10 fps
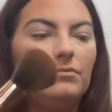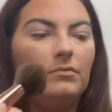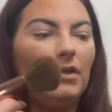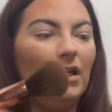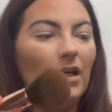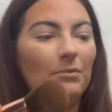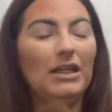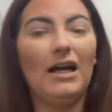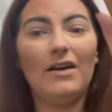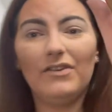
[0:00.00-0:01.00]
and I mean,
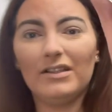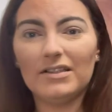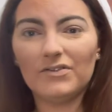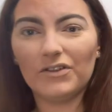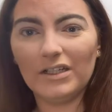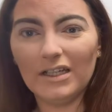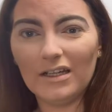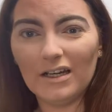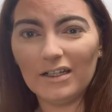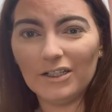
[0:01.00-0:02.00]
I've had this for a
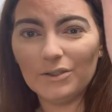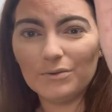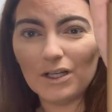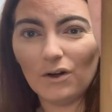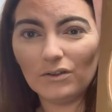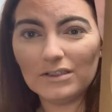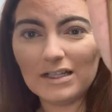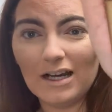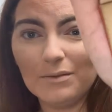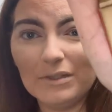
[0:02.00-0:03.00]
year and I use it all the
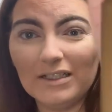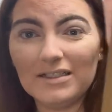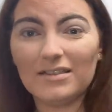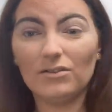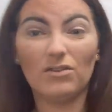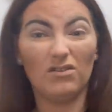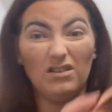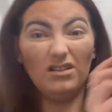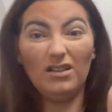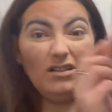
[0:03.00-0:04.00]
time, and it's still got the
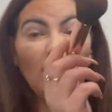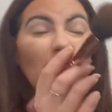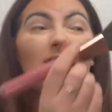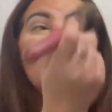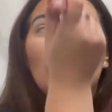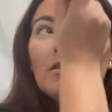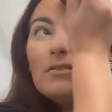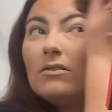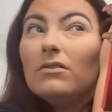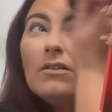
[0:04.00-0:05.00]
little lines on it. So,